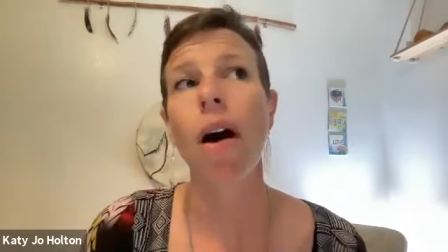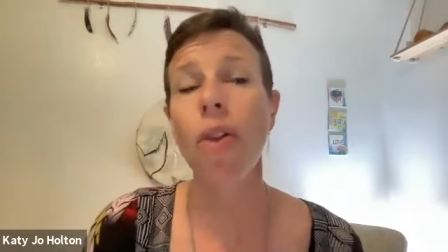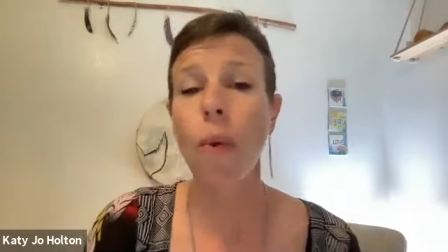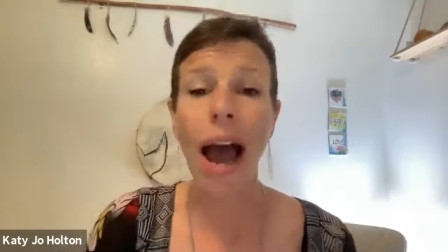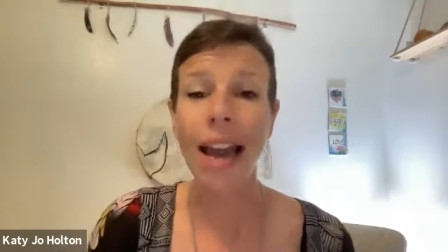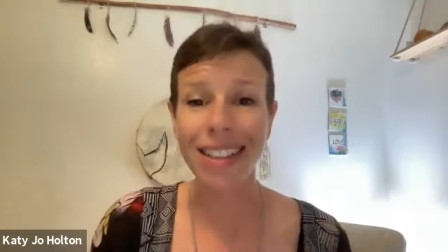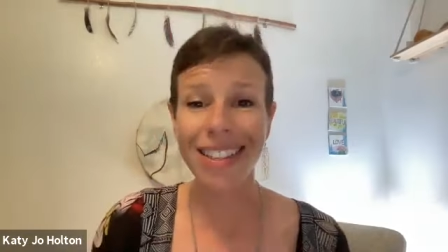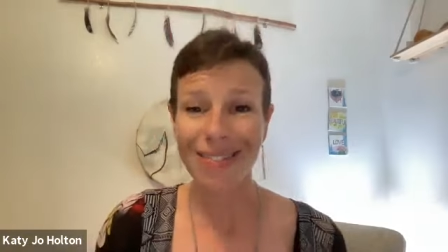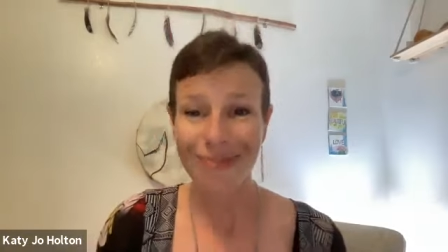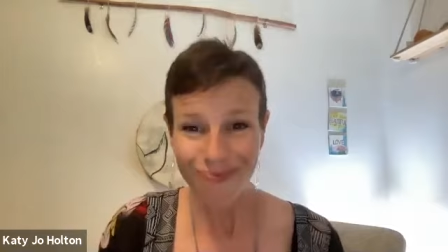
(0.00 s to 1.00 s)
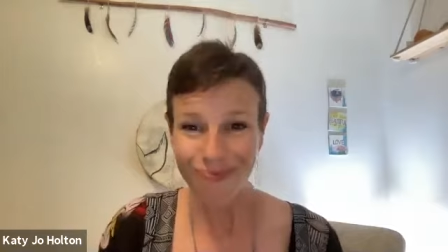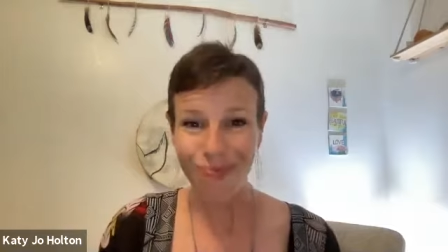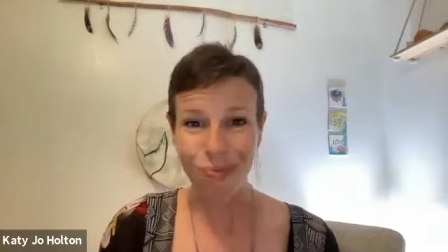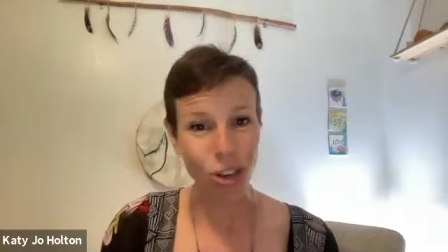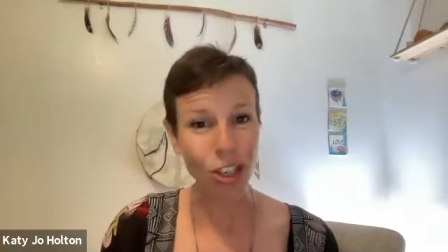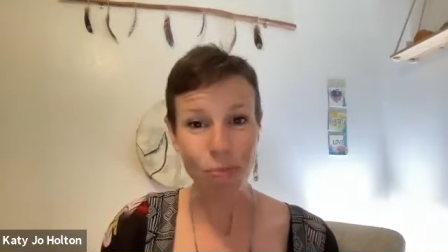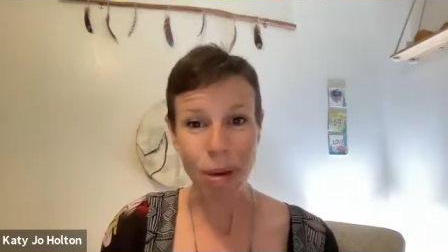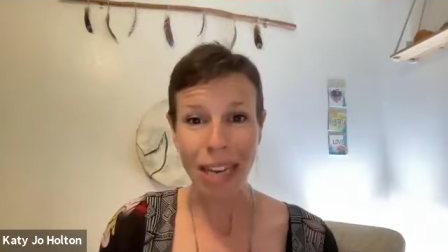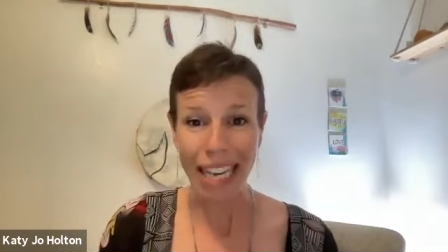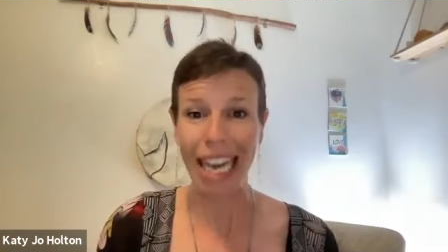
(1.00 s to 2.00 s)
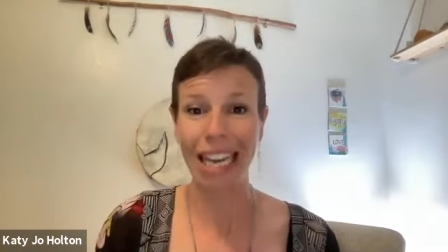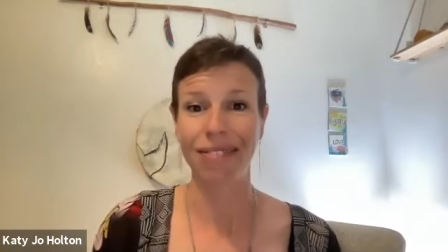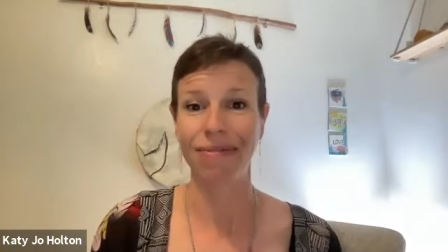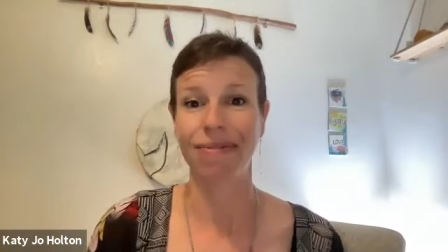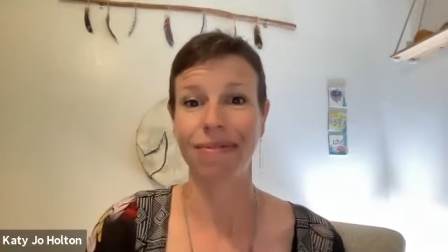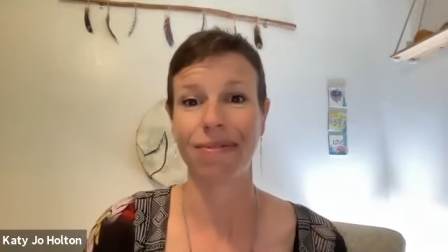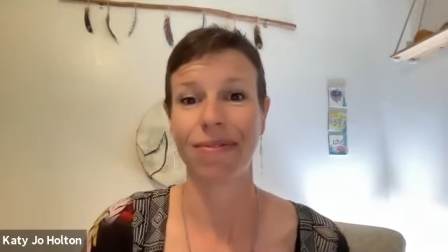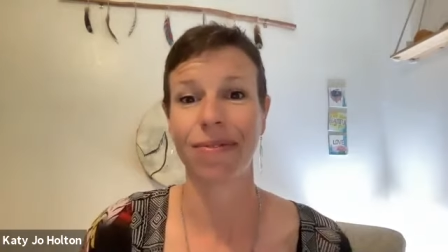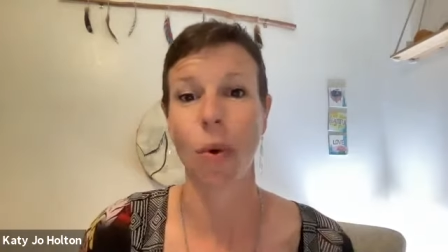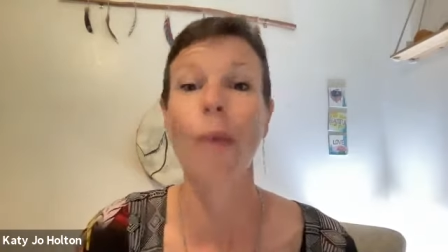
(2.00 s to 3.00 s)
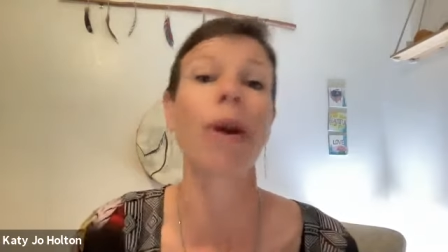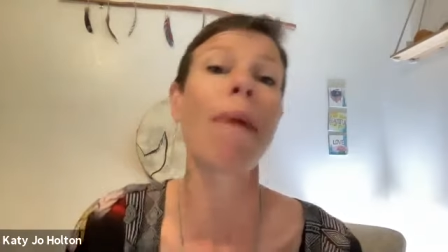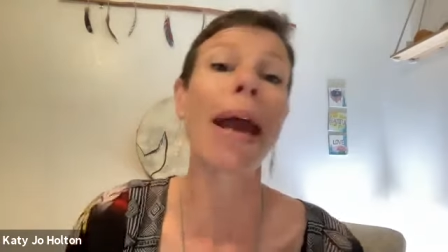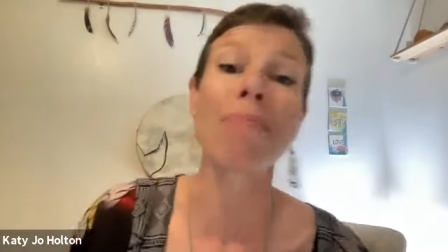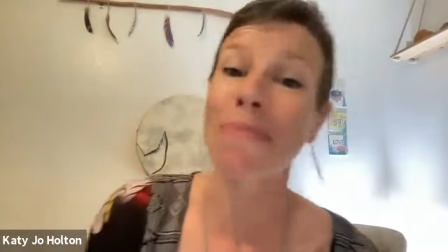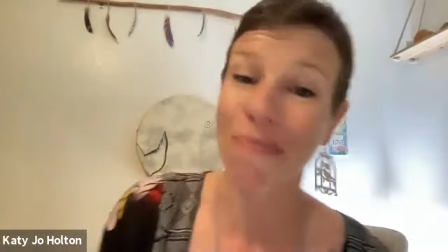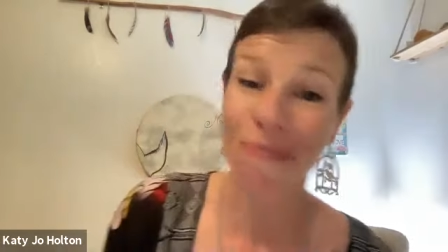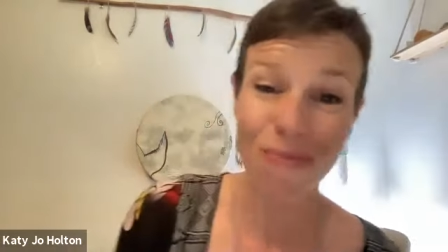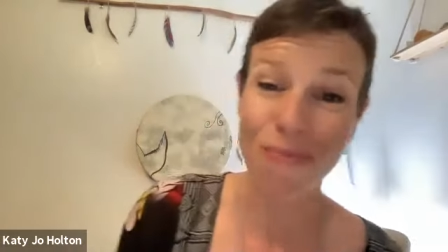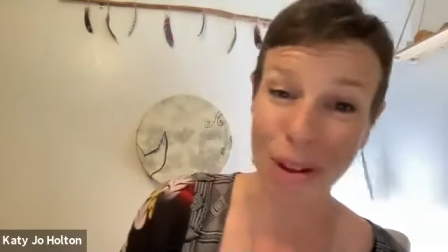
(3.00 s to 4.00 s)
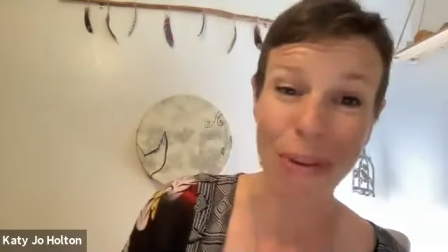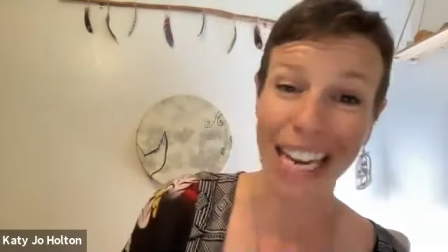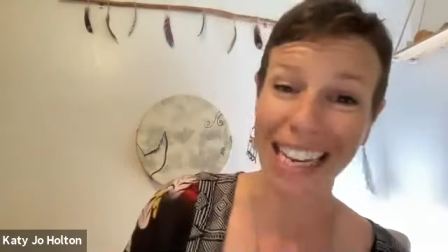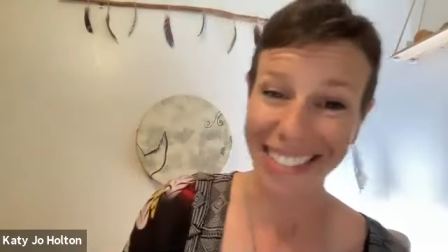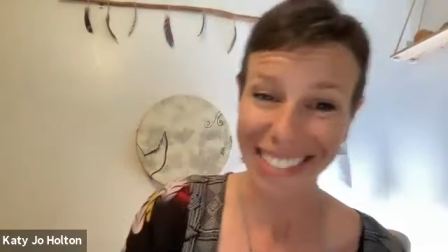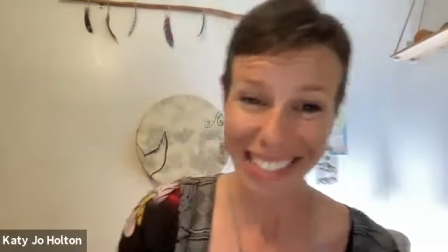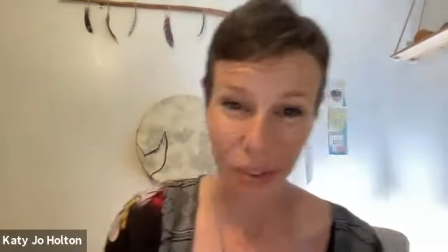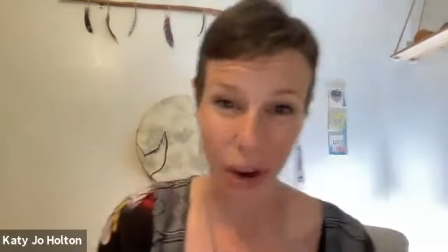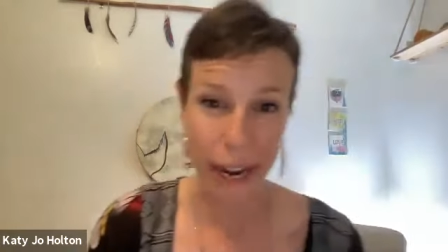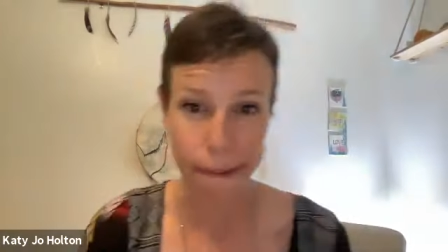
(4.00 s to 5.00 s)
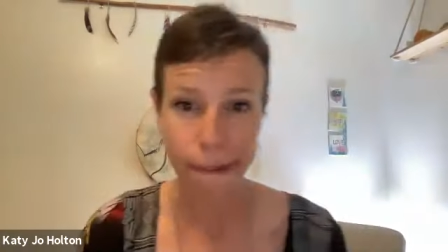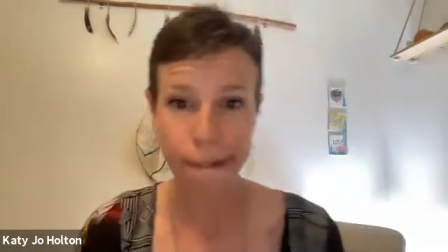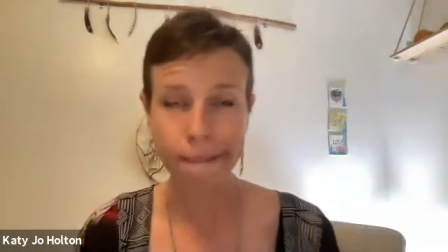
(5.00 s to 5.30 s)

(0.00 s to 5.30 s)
Otherwise, we're just mimicking, or we might be mimicking, right?